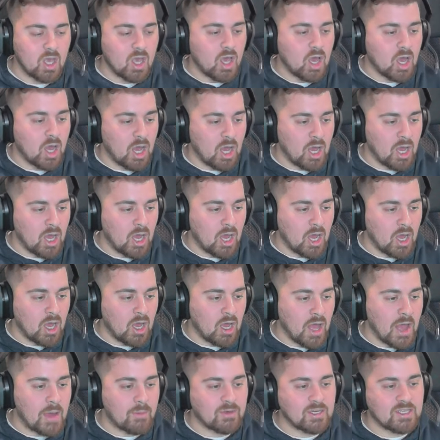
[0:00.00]

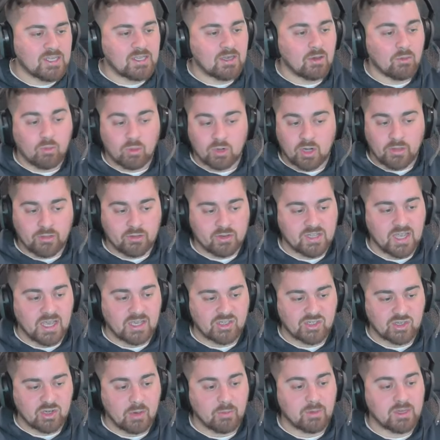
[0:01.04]
Uh, I would get one other
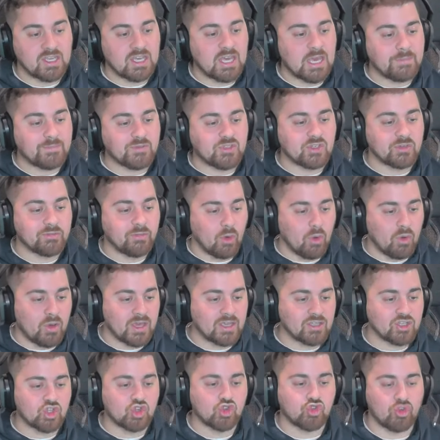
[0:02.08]
tester. I would keep Savoie
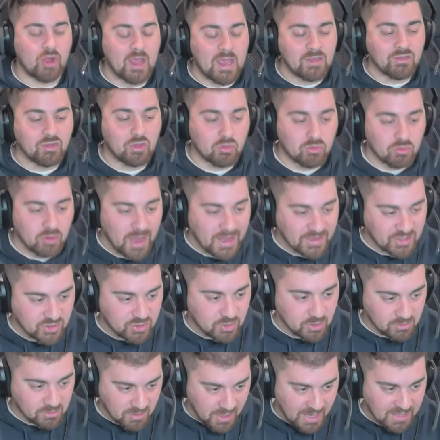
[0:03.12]
and trade the rest.
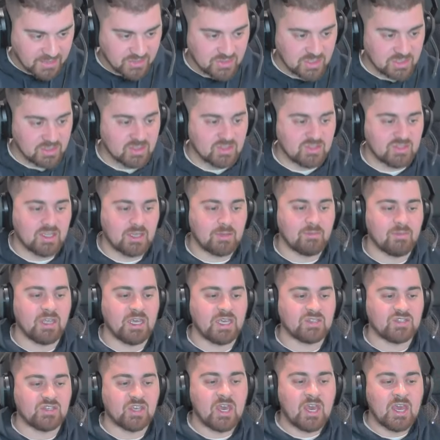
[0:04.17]
The last thing this team
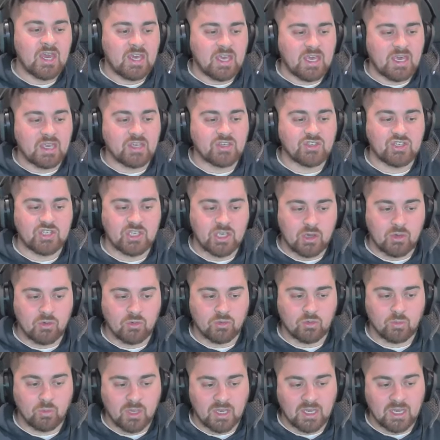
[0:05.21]
needs is youth.
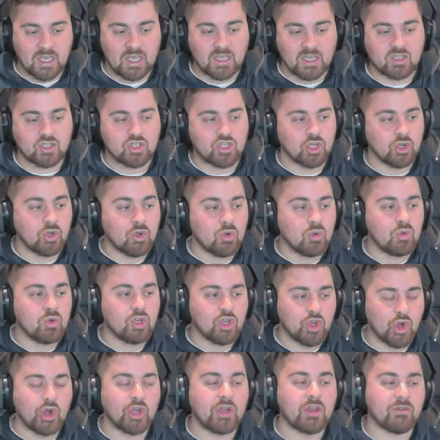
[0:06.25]
We need two
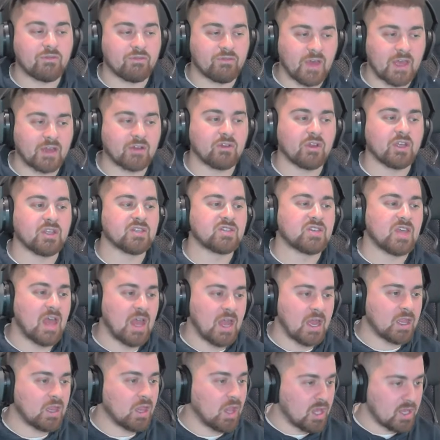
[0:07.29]
good veterans.
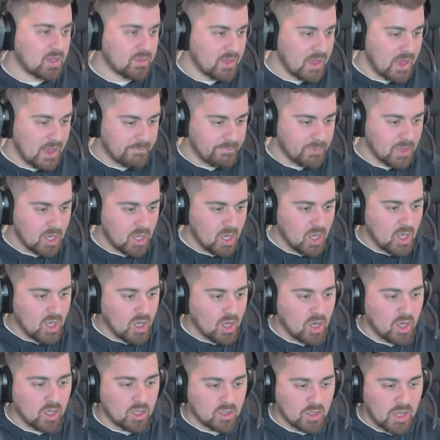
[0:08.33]
I like that
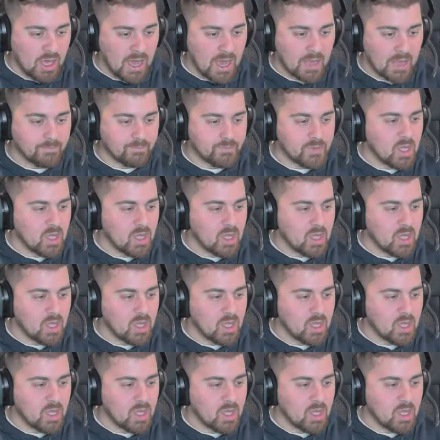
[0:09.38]
a lot.